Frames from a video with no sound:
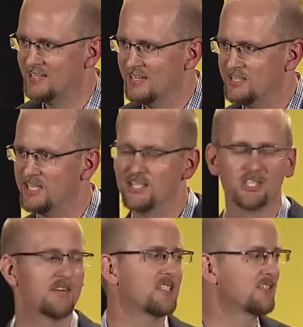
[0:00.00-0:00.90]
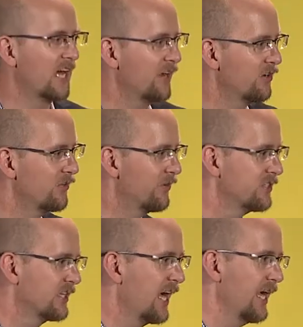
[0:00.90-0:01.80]
teaching service design for the
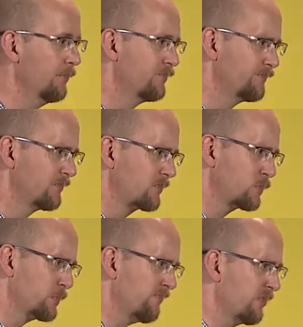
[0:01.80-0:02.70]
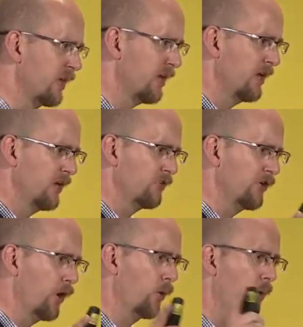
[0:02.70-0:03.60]
first time.
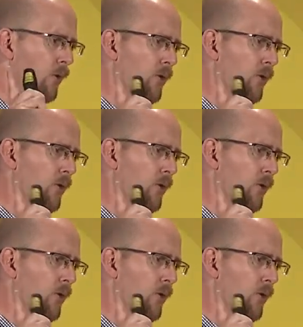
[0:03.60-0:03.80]
So